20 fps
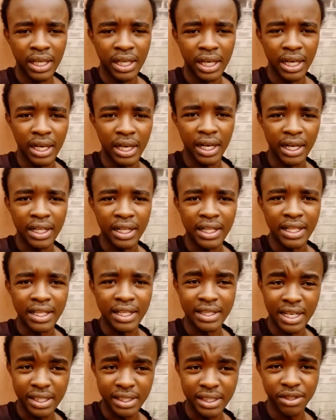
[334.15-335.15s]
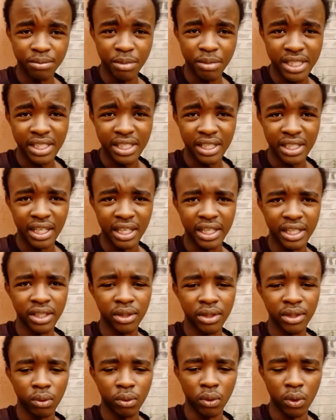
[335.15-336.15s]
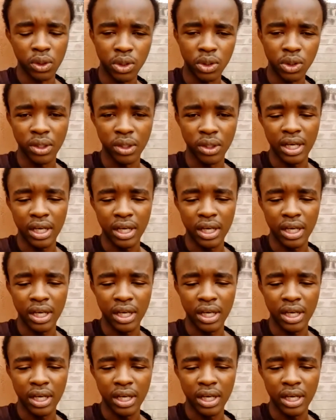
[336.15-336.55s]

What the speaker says: that is basically what